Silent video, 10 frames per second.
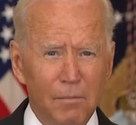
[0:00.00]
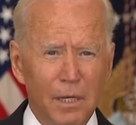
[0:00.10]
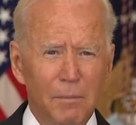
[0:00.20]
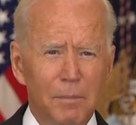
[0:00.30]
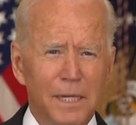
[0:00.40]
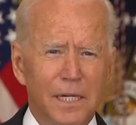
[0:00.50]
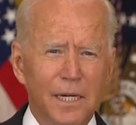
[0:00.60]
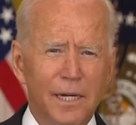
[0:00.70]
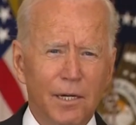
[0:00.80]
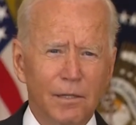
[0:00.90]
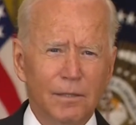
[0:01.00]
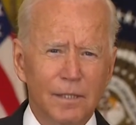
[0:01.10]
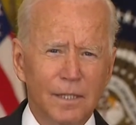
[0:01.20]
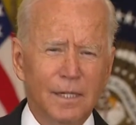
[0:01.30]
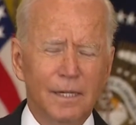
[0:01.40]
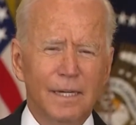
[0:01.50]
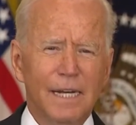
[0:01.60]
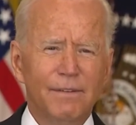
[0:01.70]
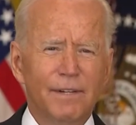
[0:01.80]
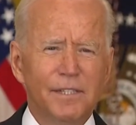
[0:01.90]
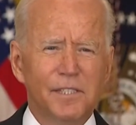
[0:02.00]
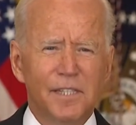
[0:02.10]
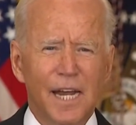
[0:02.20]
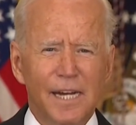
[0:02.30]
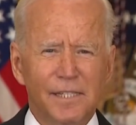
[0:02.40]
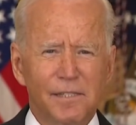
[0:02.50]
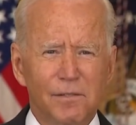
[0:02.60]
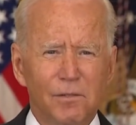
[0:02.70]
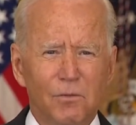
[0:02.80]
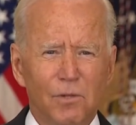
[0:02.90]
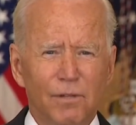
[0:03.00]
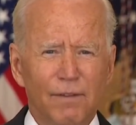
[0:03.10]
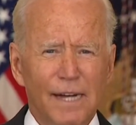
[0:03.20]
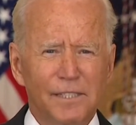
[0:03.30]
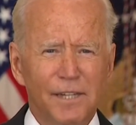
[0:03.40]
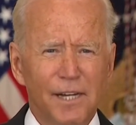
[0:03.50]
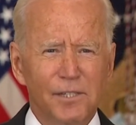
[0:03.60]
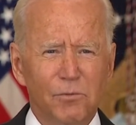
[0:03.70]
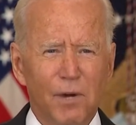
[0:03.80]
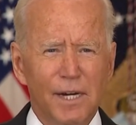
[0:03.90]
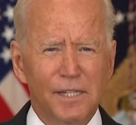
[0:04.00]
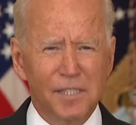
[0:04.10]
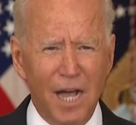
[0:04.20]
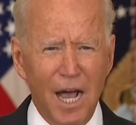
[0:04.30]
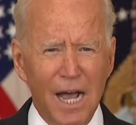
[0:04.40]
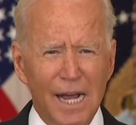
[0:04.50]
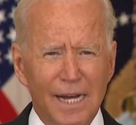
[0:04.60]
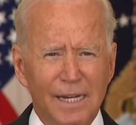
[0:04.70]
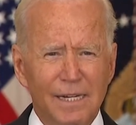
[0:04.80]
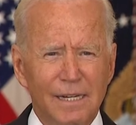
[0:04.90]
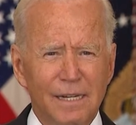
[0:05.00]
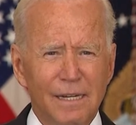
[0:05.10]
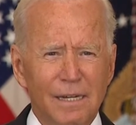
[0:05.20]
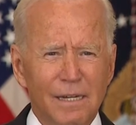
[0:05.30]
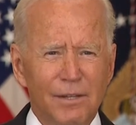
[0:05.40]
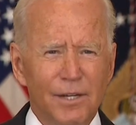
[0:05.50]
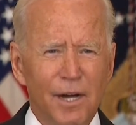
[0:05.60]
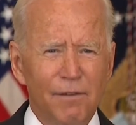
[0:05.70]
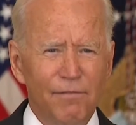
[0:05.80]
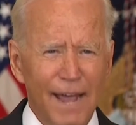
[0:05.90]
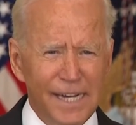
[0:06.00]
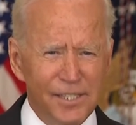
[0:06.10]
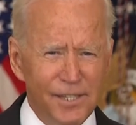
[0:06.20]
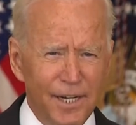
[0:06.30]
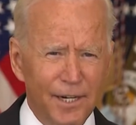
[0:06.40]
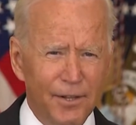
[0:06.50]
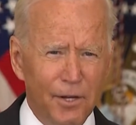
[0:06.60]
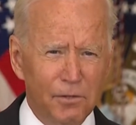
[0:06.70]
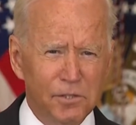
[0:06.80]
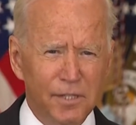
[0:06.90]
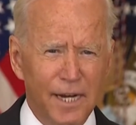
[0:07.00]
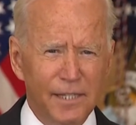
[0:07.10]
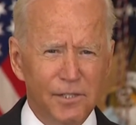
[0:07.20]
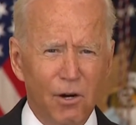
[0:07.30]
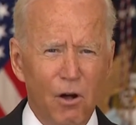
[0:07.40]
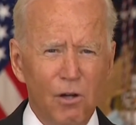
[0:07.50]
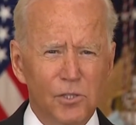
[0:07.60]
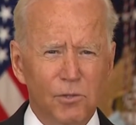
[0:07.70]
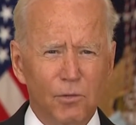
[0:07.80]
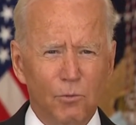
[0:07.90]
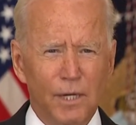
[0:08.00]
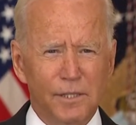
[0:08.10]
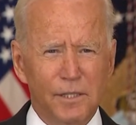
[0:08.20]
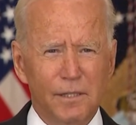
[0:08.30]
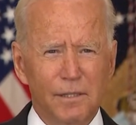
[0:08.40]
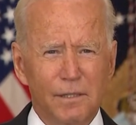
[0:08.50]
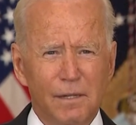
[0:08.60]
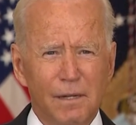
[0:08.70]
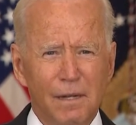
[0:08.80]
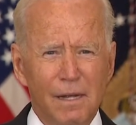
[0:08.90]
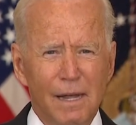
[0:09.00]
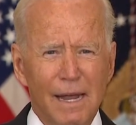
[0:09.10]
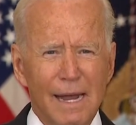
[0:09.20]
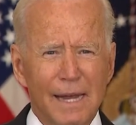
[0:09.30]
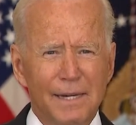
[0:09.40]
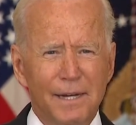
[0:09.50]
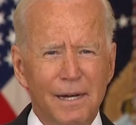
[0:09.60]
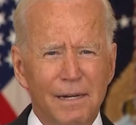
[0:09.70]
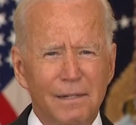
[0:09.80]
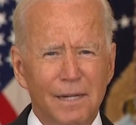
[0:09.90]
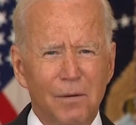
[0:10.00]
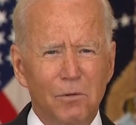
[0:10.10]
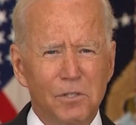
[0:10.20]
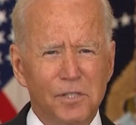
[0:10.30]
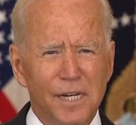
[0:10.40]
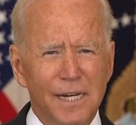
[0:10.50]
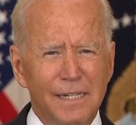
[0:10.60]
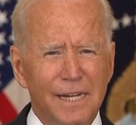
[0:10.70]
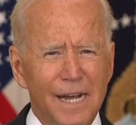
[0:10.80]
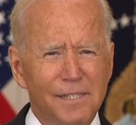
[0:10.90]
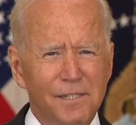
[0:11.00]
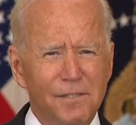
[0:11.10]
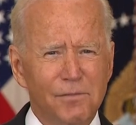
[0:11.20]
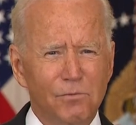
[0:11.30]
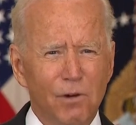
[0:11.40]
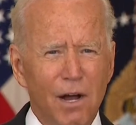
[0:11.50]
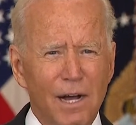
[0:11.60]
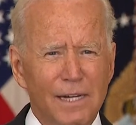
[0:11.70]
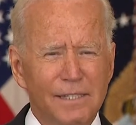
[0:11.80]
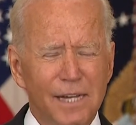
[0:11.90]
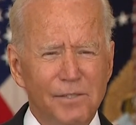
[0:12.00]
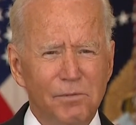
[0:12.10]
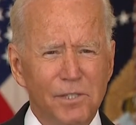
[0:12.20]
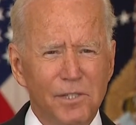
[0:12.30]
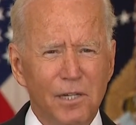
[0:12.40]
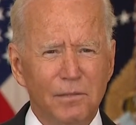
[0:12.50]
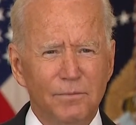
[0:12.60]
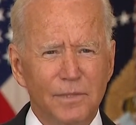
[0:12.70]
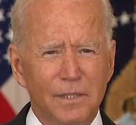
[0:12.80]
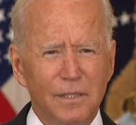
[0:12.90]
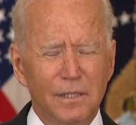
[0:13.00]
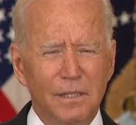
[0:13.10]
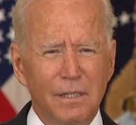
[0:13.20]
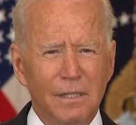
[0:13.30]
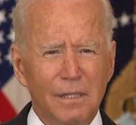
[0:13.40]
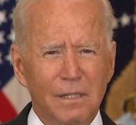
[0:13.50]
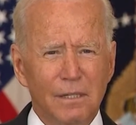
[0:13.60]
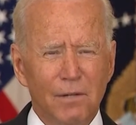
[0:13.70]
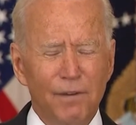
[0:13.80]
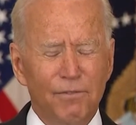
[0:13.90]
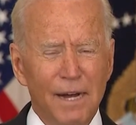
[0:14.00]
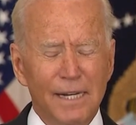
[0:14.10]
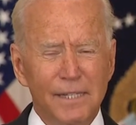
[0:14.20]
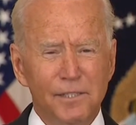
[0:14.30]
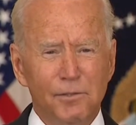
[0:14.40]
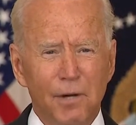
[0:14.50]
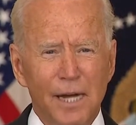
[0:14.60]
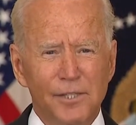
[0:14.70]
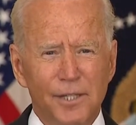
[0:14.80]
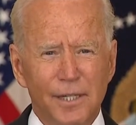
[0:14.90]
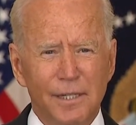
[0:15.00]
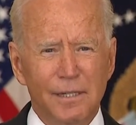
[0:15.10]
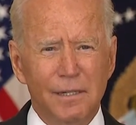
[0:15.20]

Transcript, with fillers: But let me be clear, even in states where the vaccination rate is high, the unvaccinated in those states are also at risk, and, uh, and we're seeing cases rise as a result. Quite frankly, it's a tragedy.